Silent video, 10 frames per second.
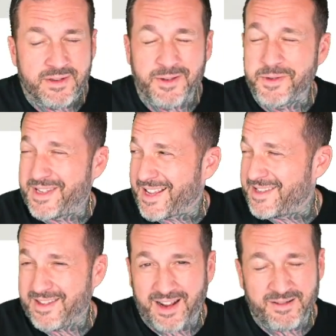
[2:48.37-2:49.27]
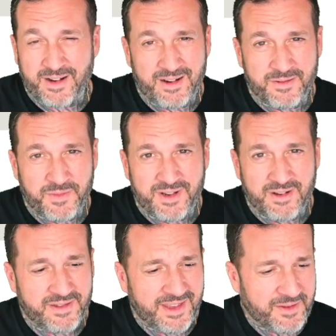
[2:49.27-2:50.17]
so sexy that I don't I don't
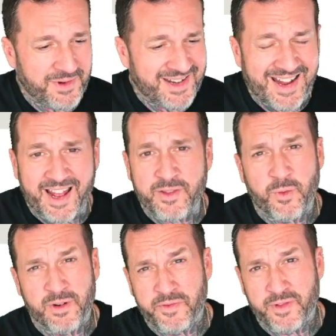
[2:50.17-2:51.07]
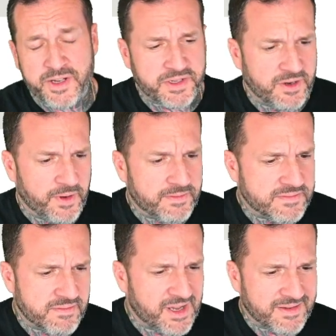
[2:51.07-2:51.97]
think that we need to add the word flesh to it.
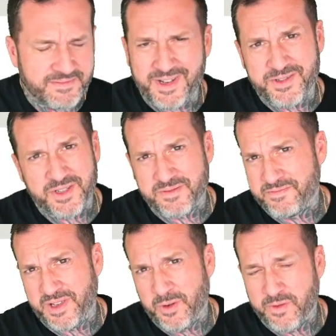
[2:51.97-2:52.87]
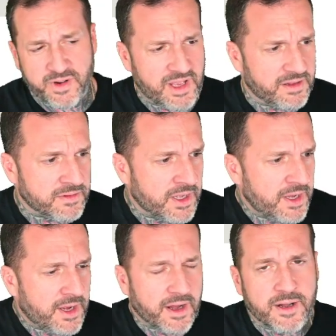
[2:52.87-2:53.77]
Might might just be overkill.
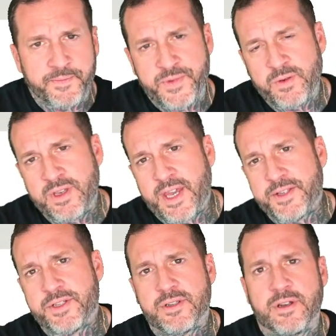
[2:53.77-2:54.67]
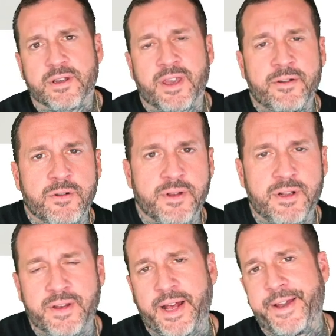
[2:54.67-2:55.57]
Um, you can catch uh, Kendra
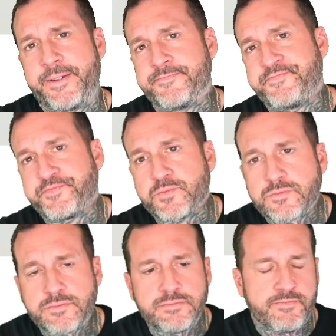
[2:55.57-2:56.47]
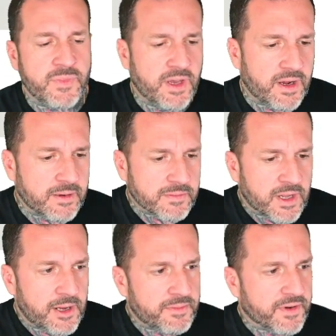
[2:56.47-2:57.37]
Little and I uh,
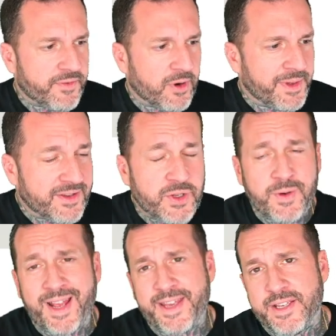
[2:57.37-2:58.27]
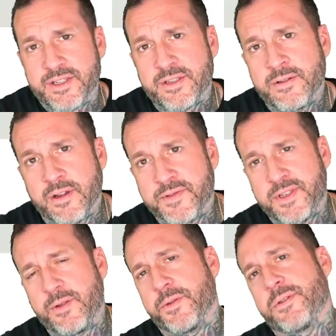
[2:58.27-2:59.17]
performing two days of
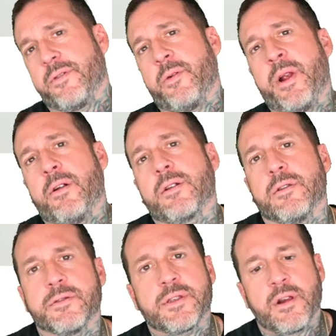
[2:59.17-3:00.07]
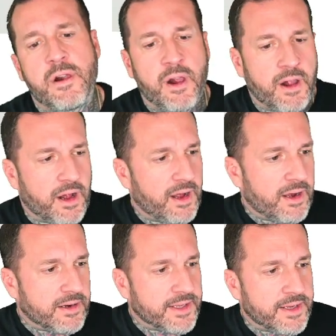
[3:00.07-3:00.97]
SQL Server miracles,
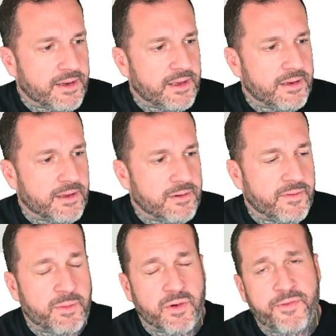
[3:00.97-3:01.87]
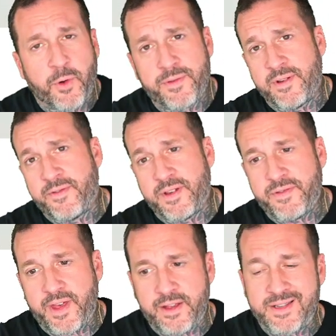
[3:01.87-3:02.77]
uh, a, a November 4th and
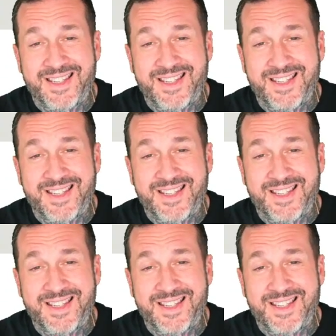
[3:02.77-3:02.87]
5th in